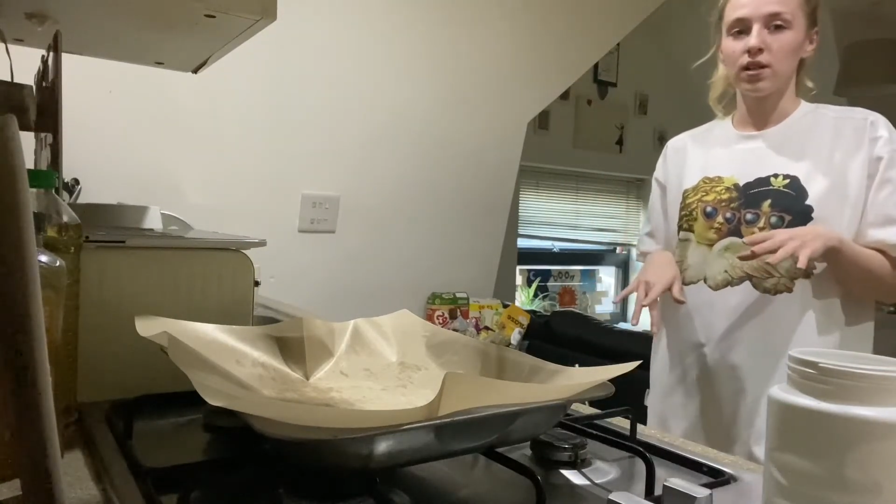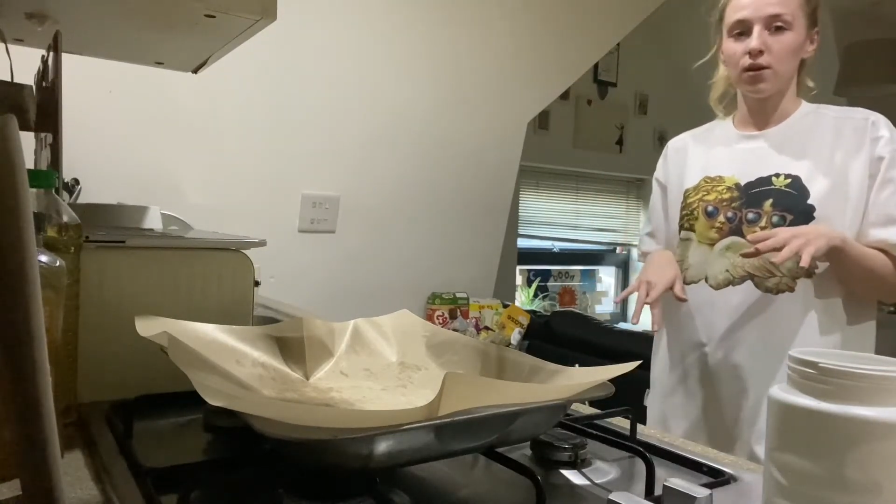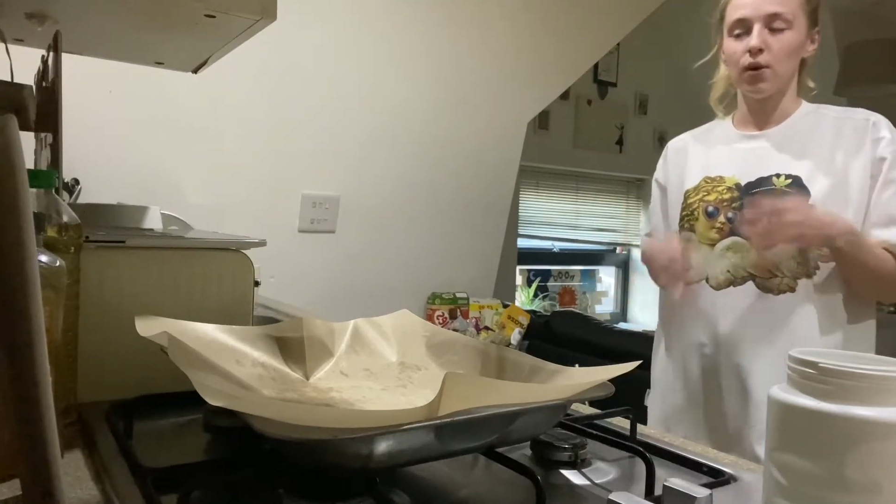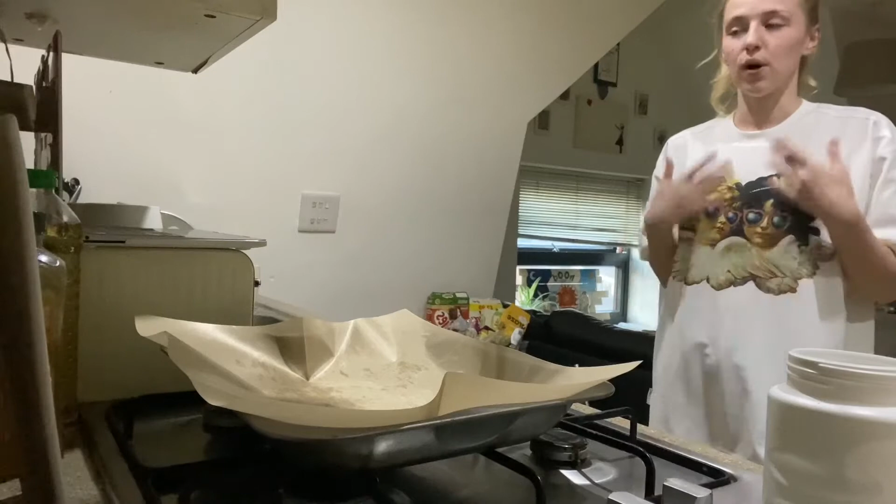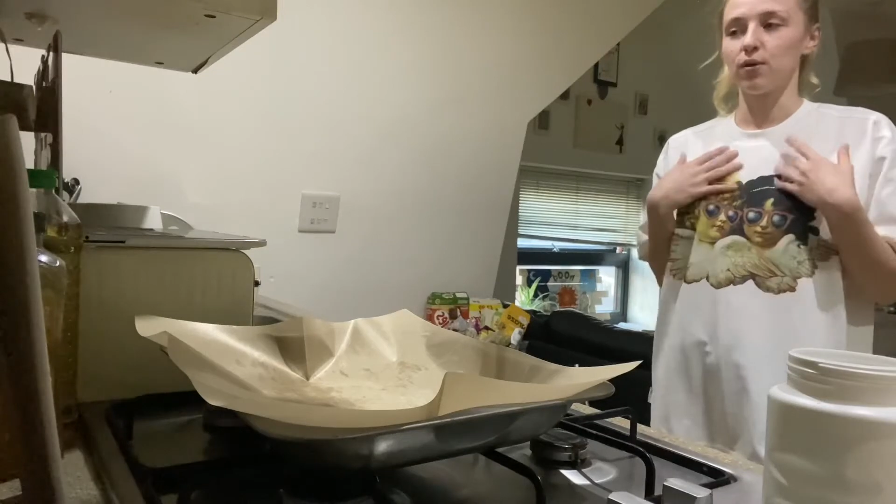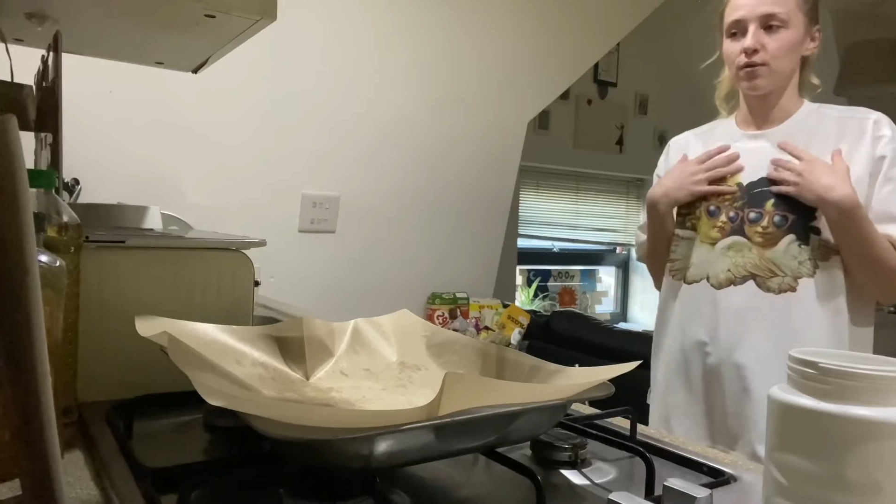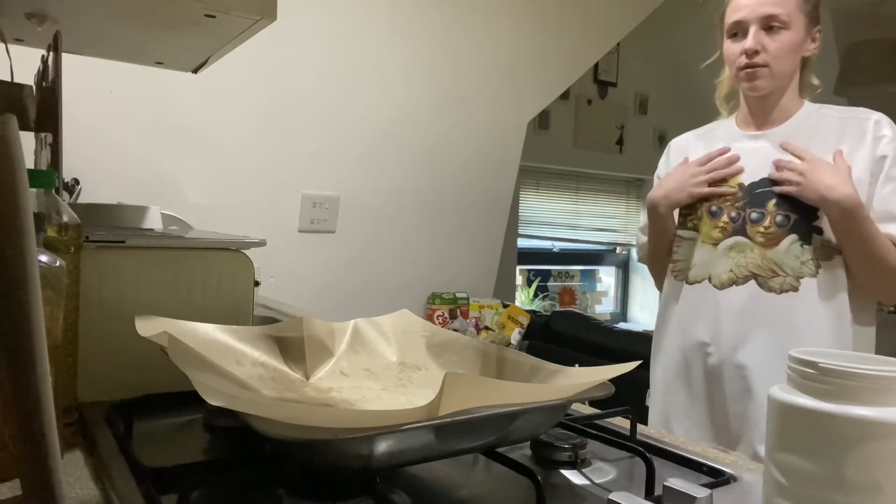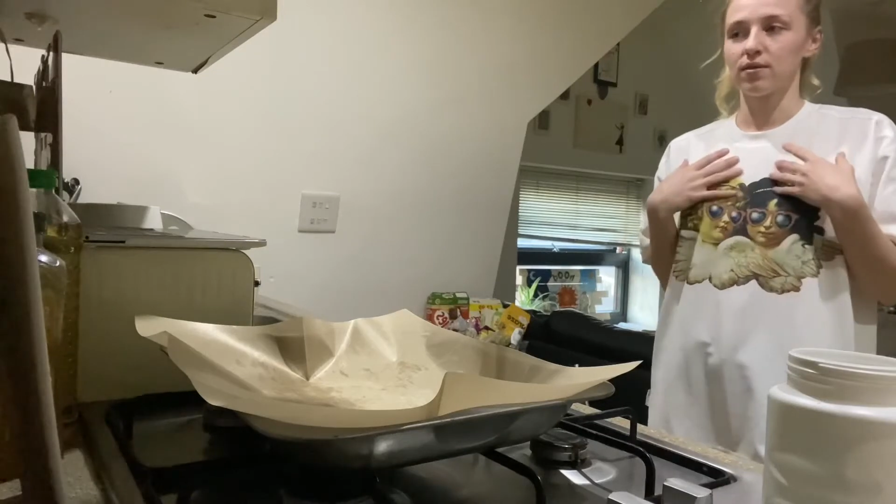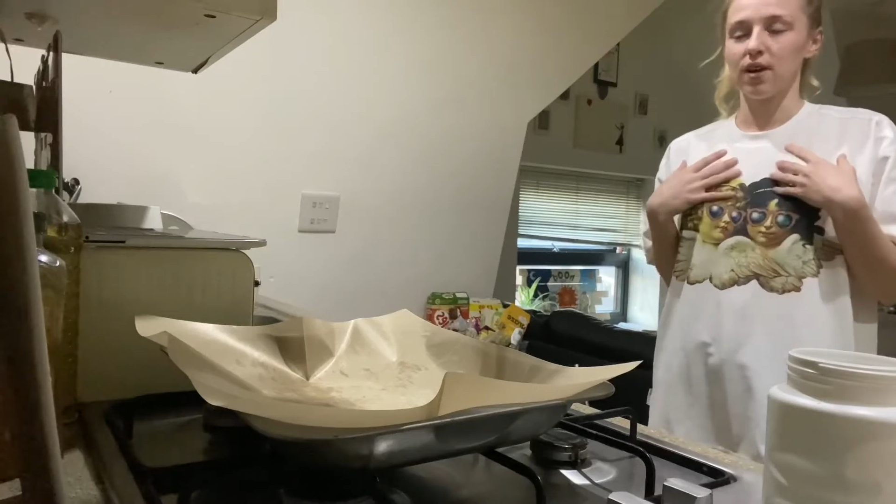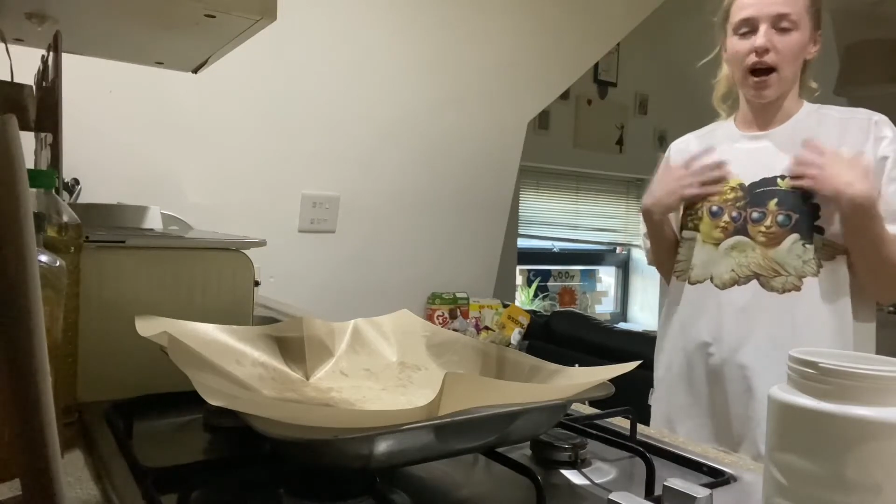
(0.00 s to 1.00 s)
Well,
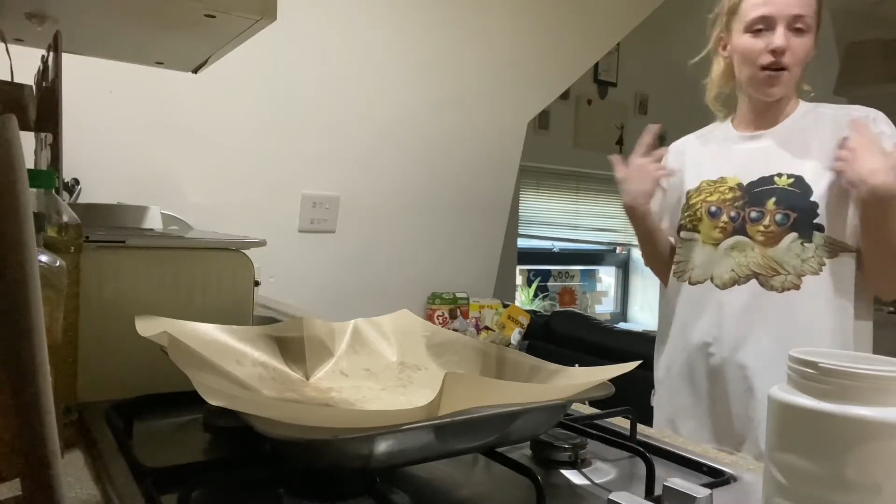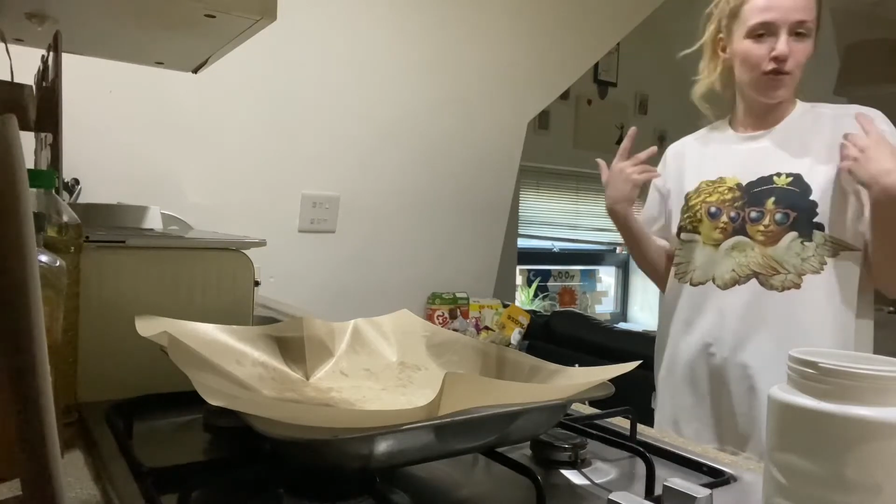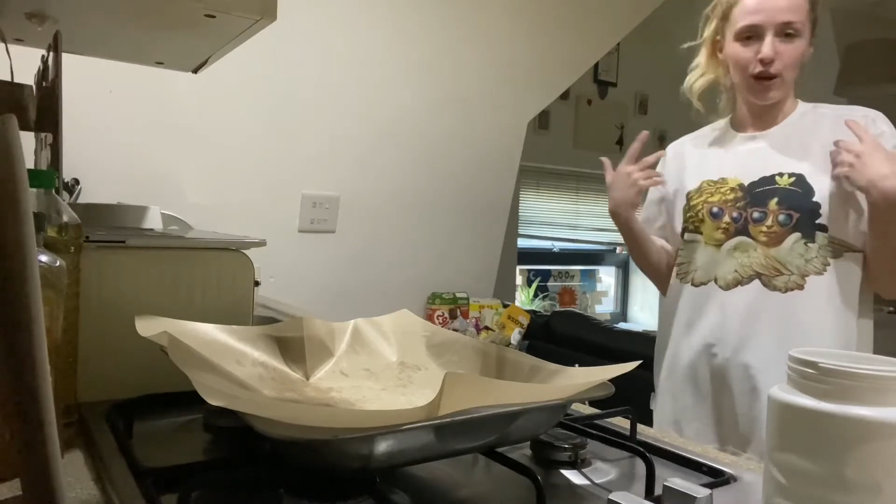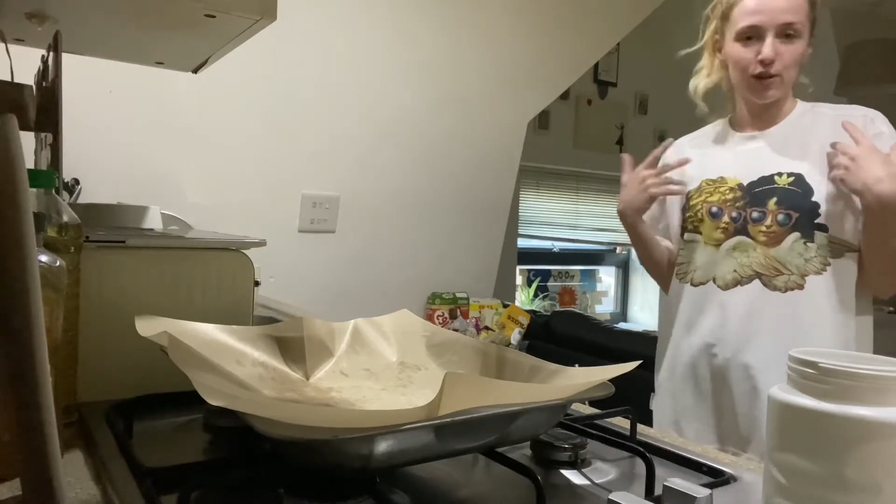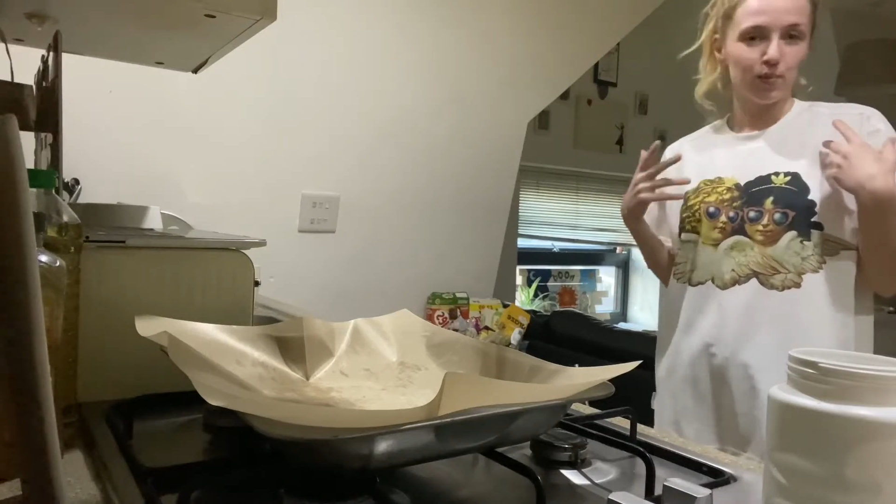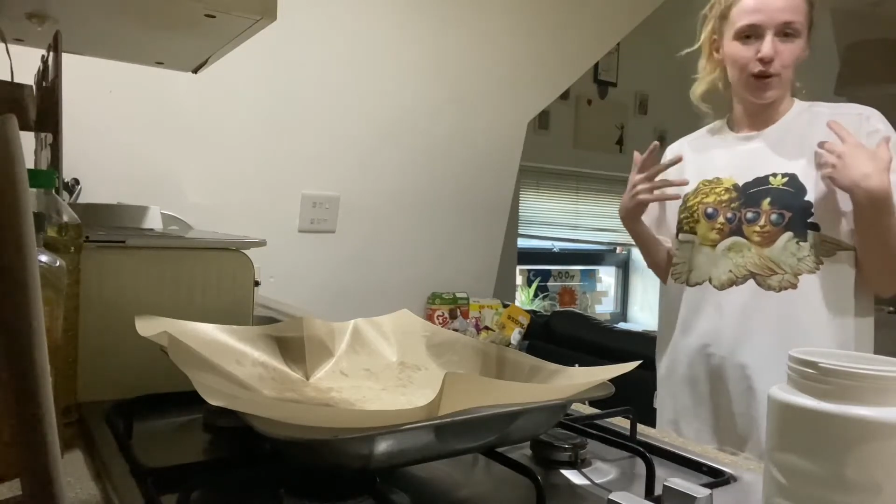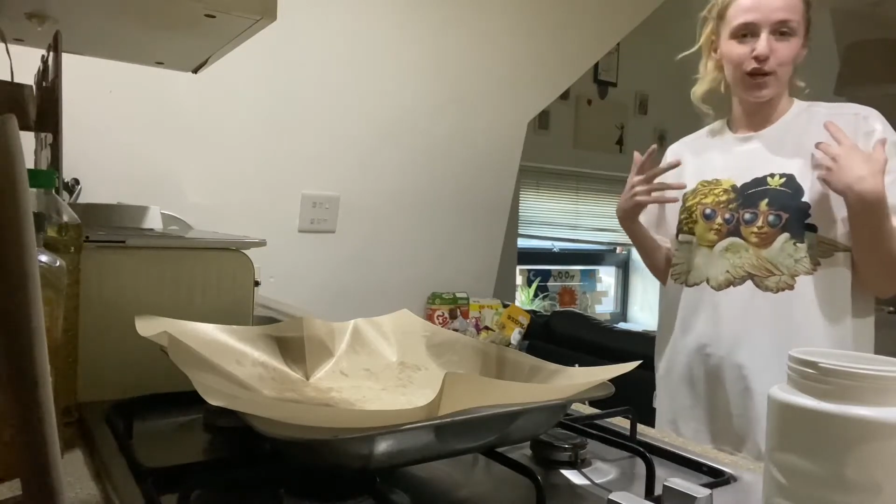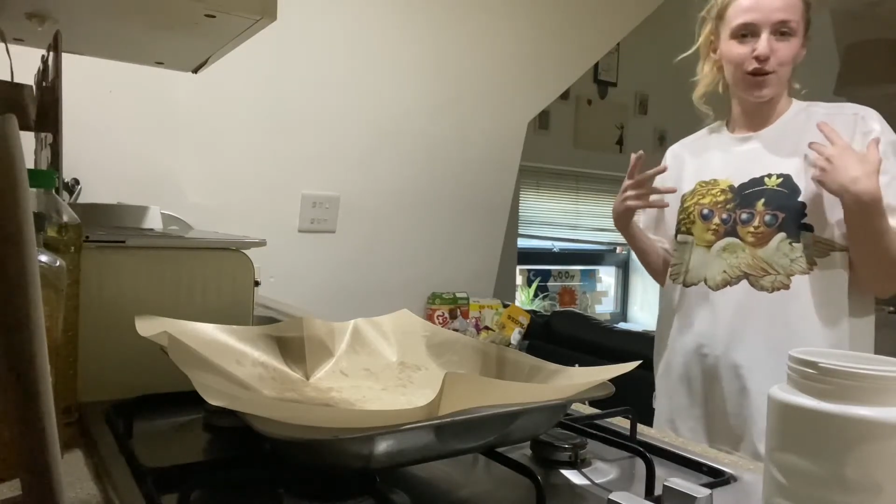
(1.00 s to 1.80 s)
I thought that was pretty